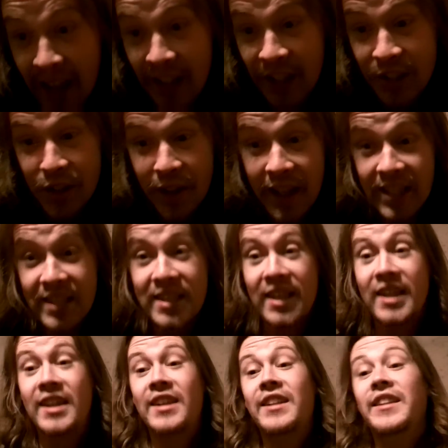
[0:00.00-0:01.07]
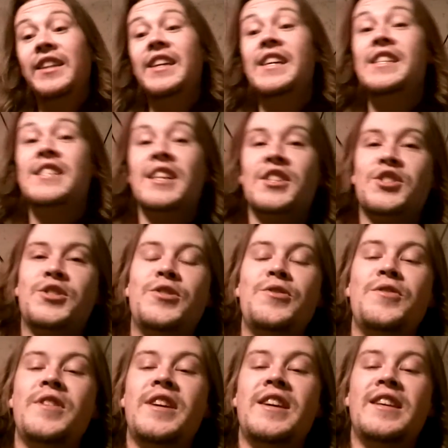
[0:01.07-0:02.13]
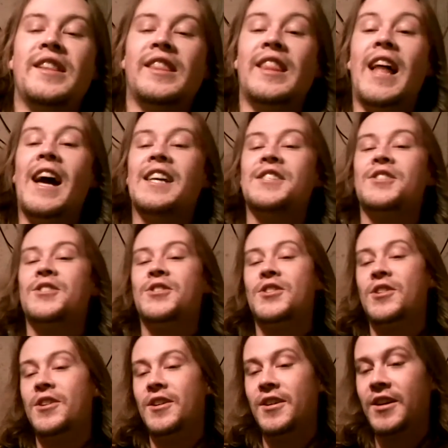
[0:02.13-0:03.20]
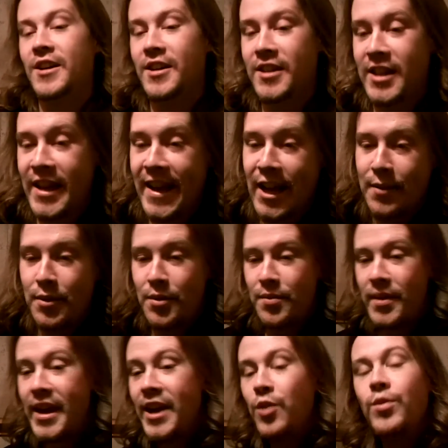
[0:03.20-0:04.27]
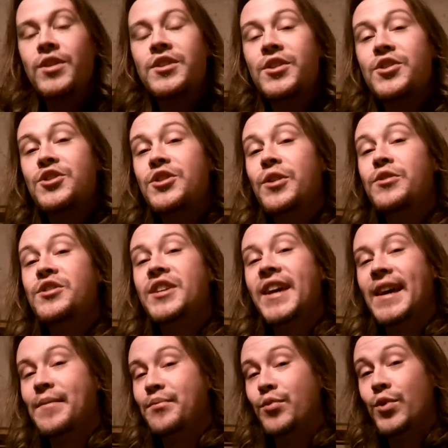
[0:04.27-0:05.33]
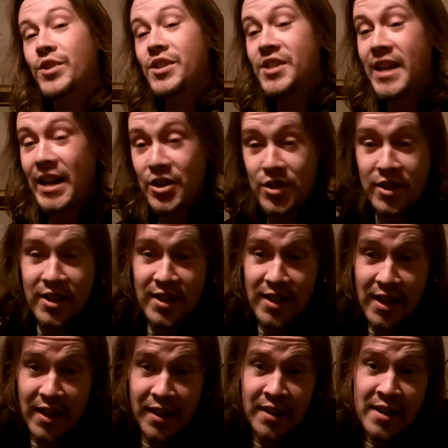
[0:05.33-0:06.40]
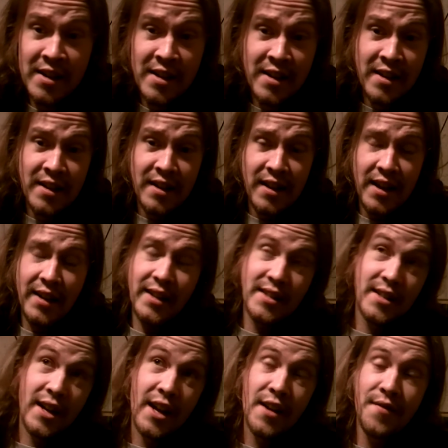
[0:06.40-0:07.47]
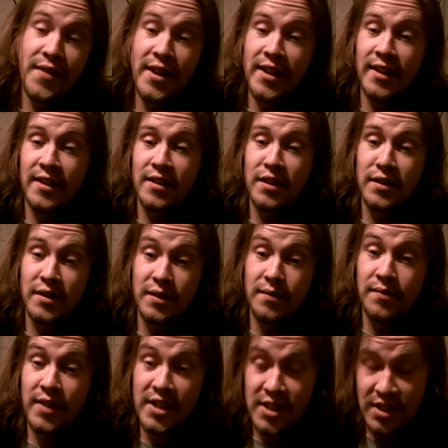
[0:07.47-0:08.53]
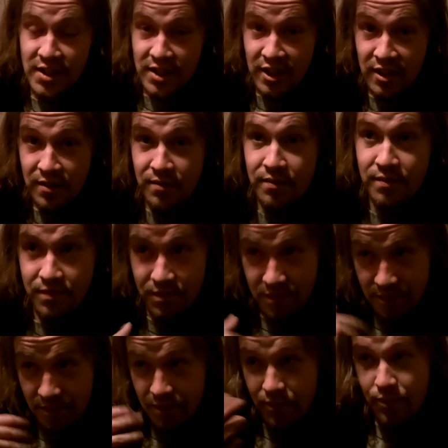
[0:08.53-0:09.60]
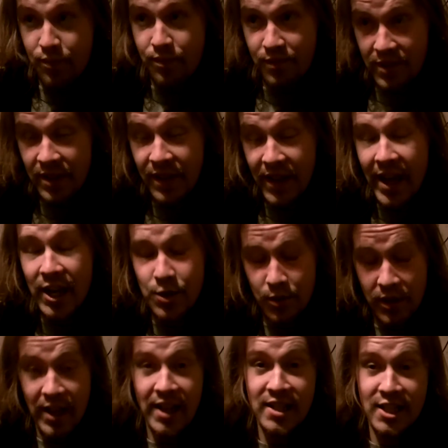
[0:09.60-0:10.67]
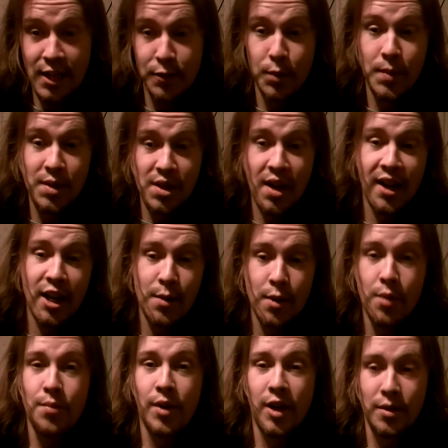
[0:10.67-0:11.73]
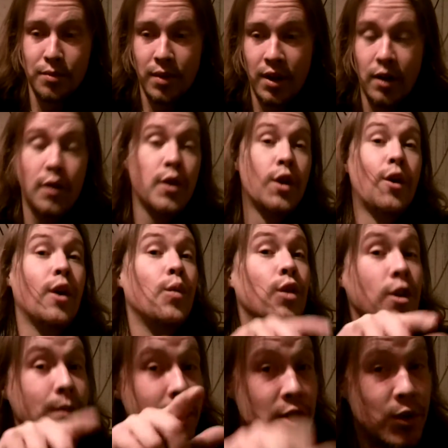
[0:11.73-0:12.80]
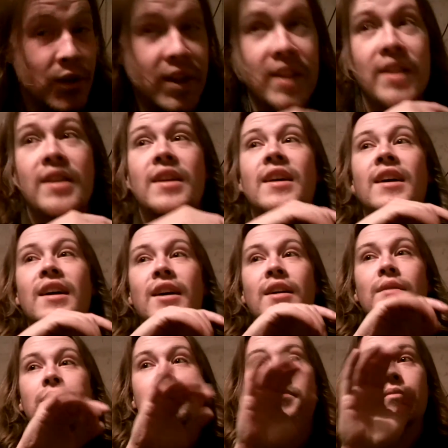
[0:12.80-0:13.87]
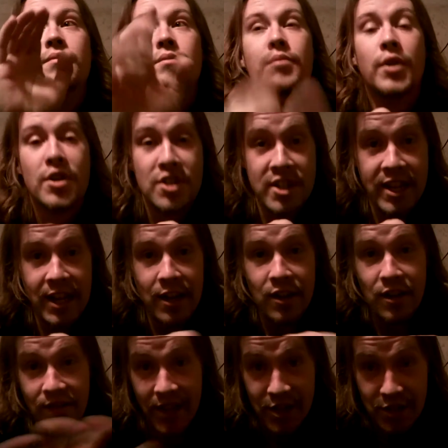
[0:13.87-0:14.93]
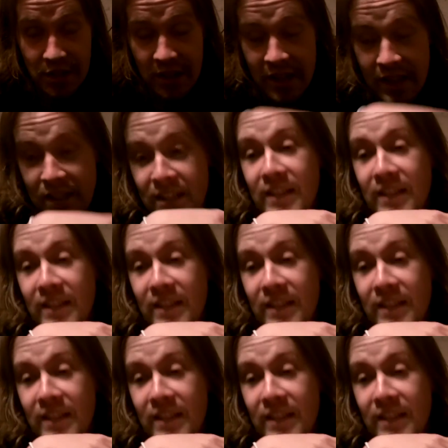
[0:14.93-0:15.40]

So that leads us to the last song on the album, A Winter Snowscape, which is actually, I guess, kind of fitting. This is the actual last time we'll be talking about Martin Barre, although I will be doing Bursting Out eventually.